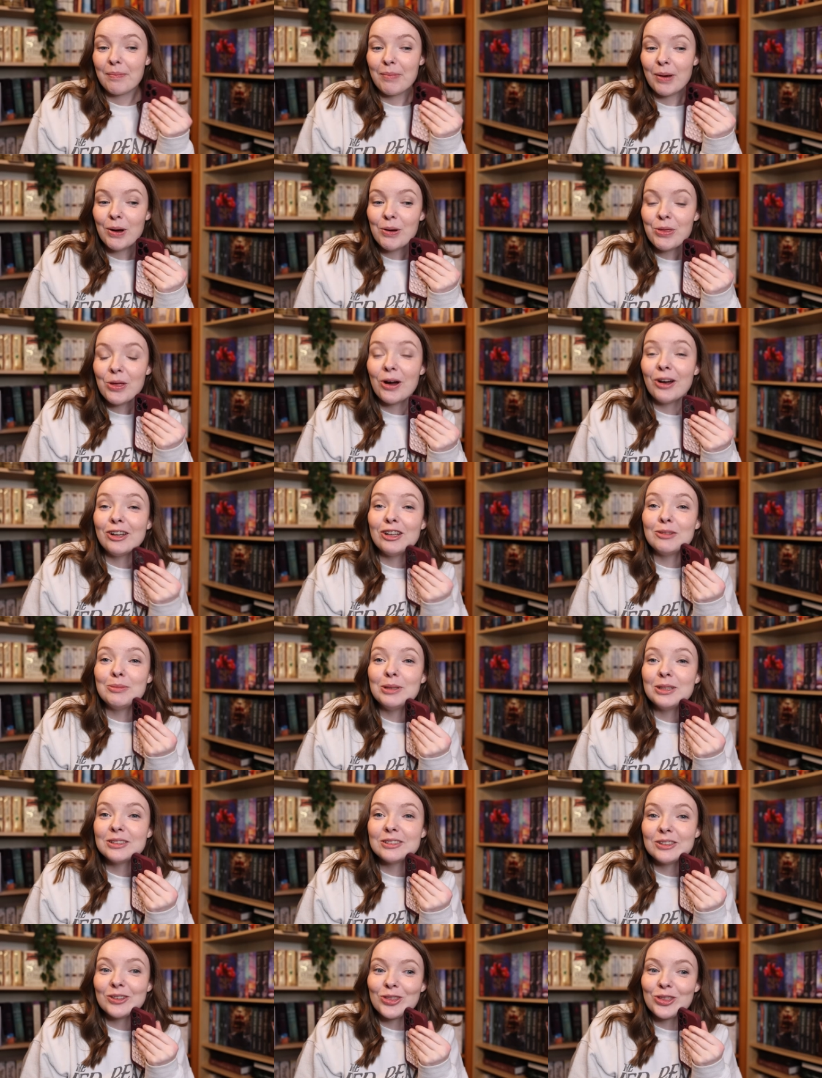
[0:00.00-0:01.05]
Both
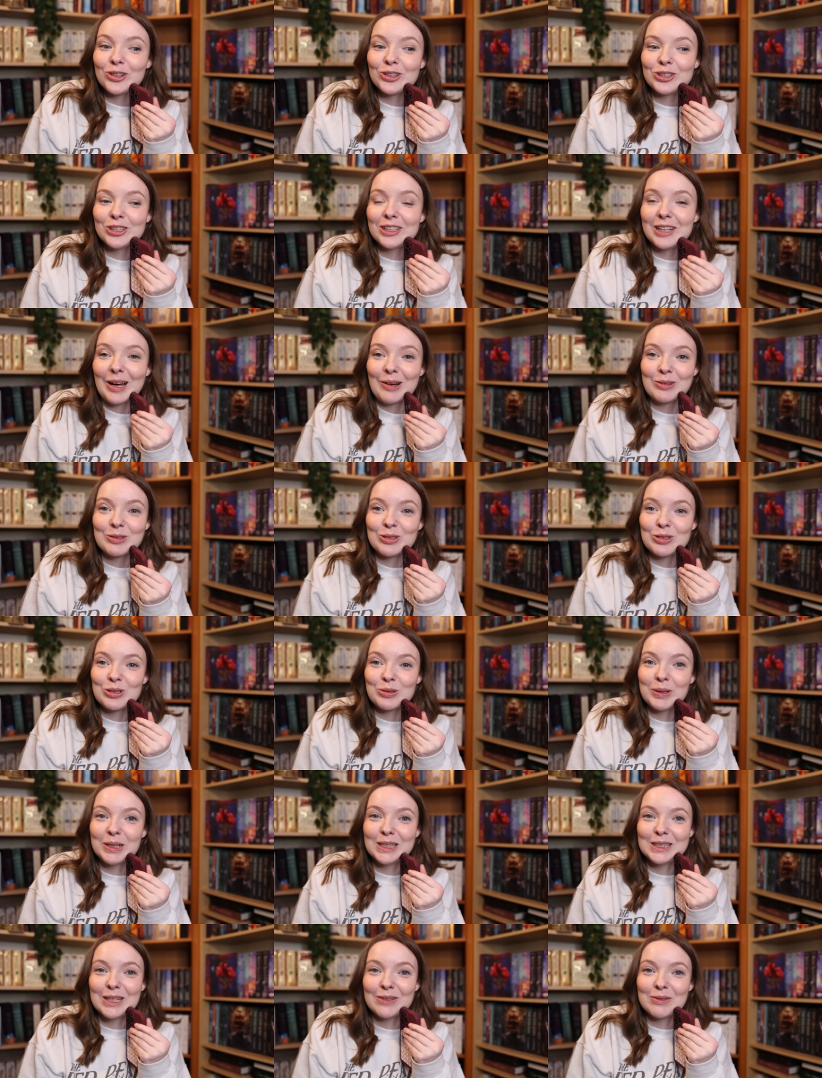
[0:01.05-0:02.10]
audiobooks are 13 hours and
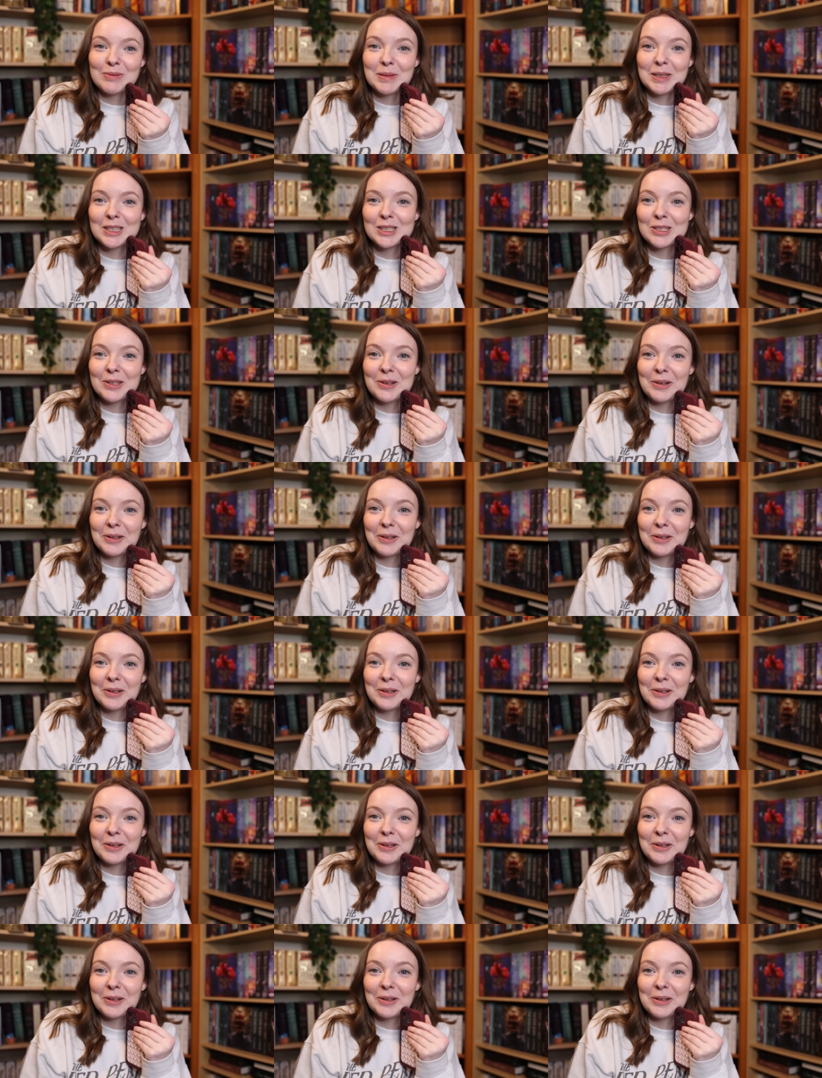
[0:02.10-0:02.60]
27 minutes